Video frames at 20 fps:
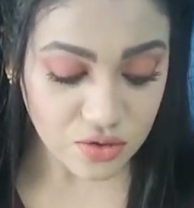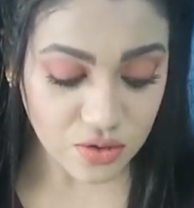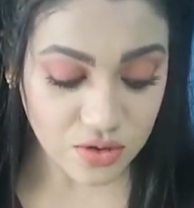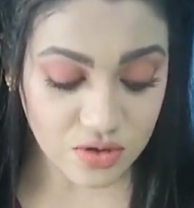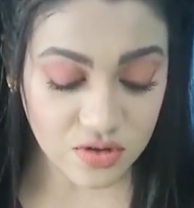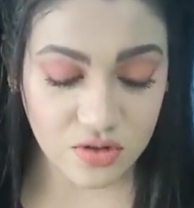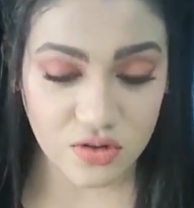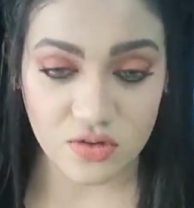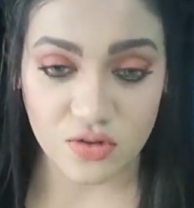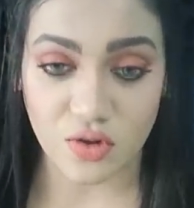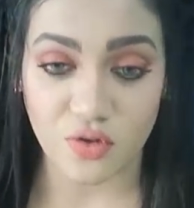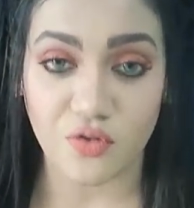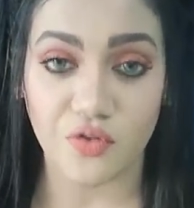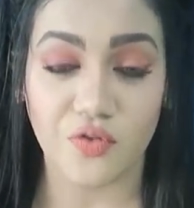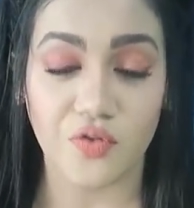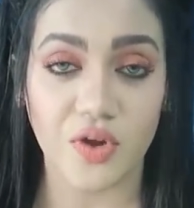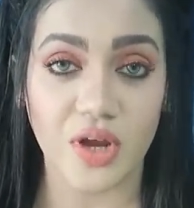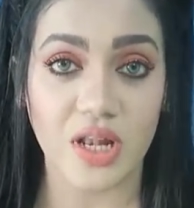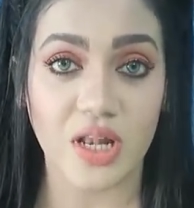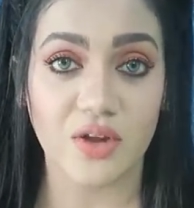So this is a
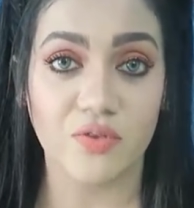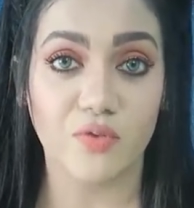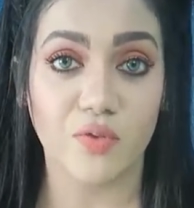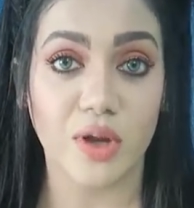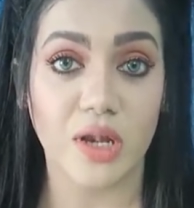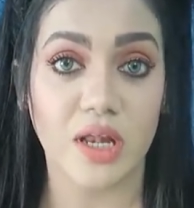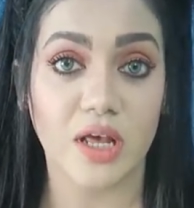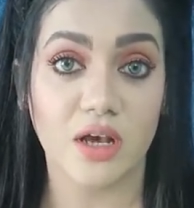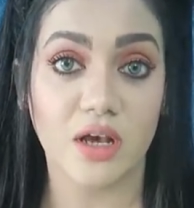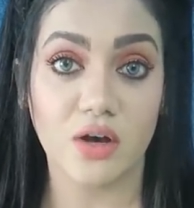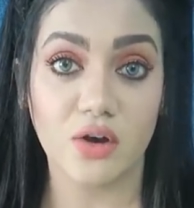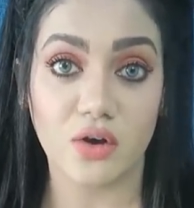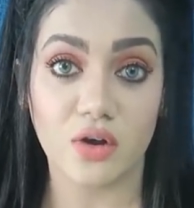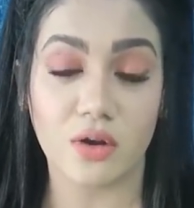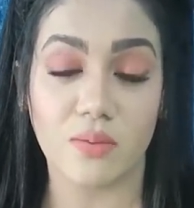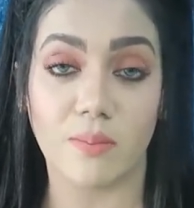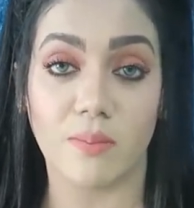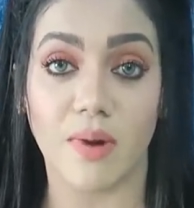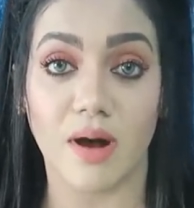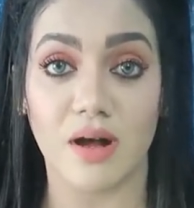really really
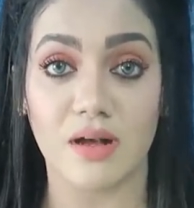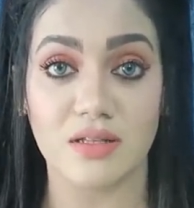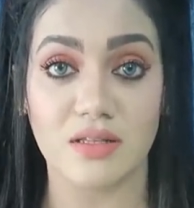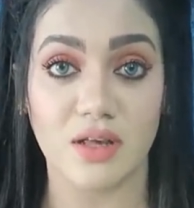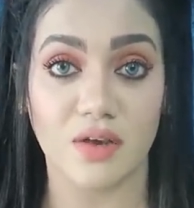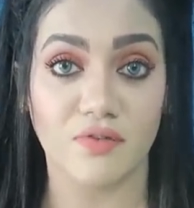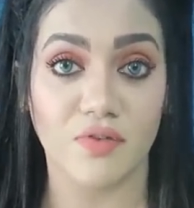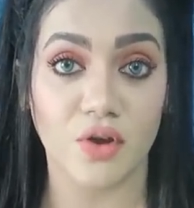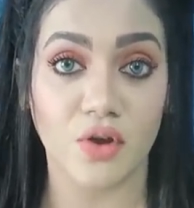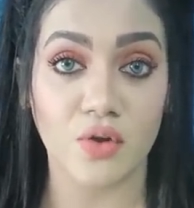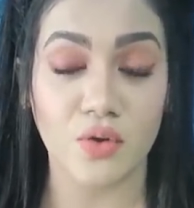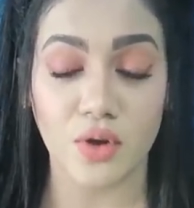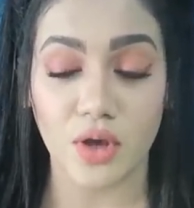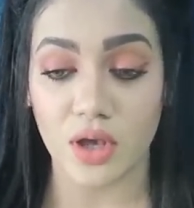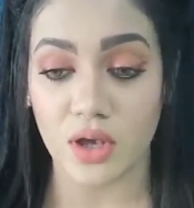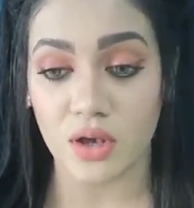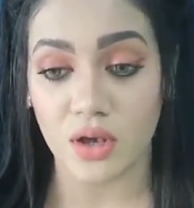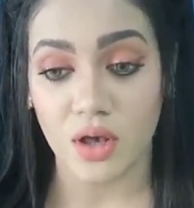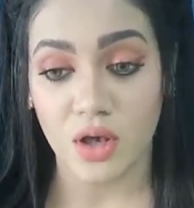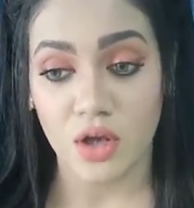good mask if you're
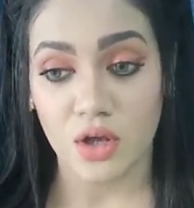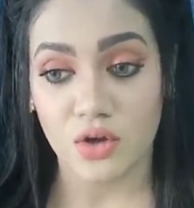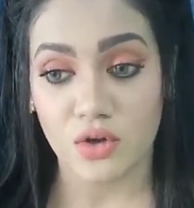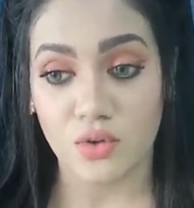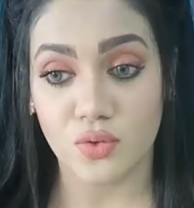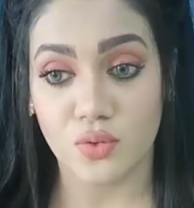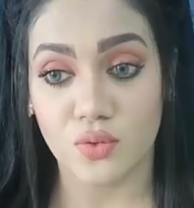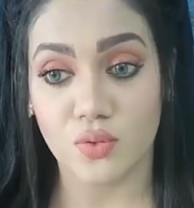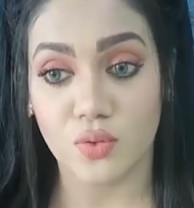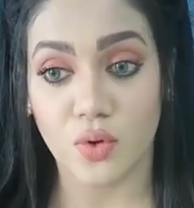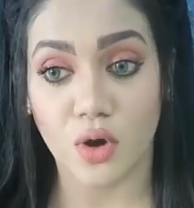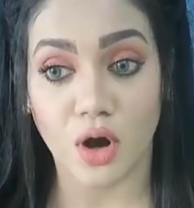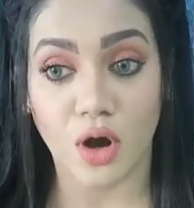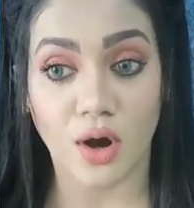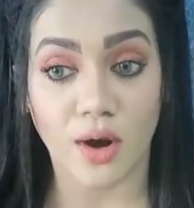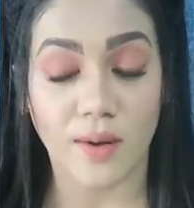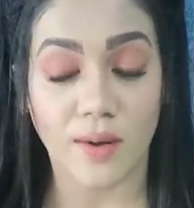looking to